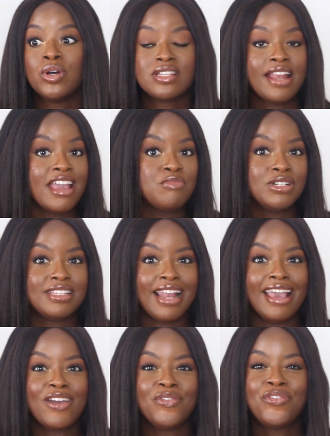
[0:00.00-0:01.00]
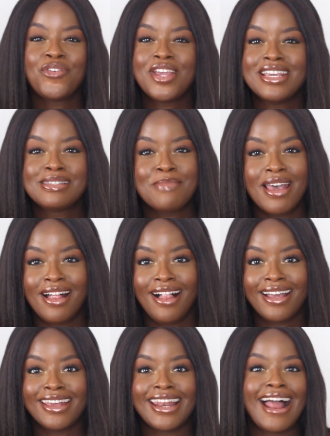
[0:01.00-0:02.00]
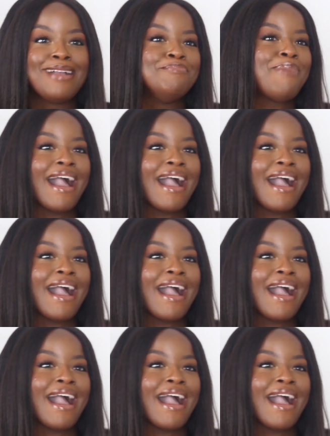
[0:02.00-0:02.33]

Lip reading: wasn't able to like freeze milk and like